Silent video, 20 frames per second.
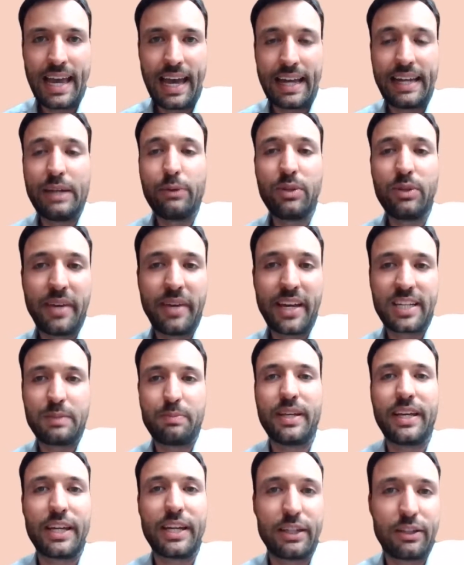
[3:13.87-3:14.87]
and he will be
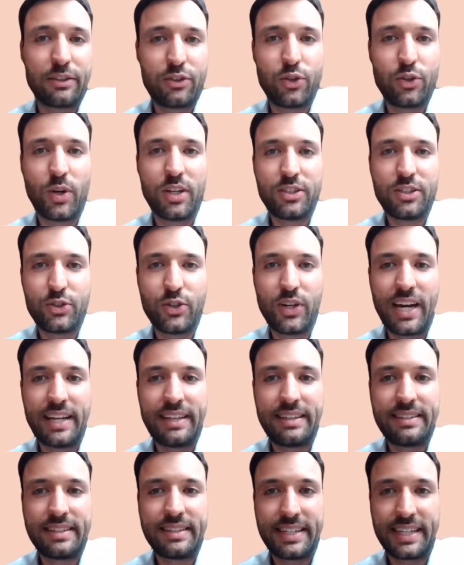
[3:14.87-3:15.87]
explaining to us
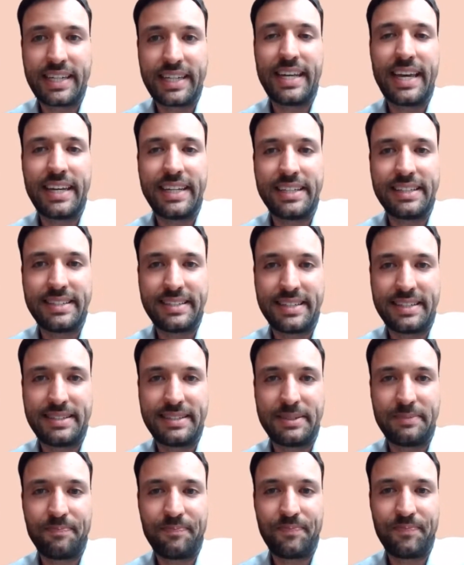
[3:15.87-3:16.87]
tonight the Canadian
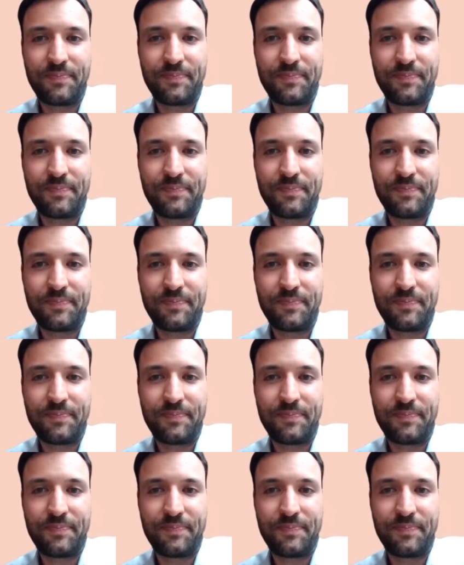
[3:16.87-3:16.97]
system.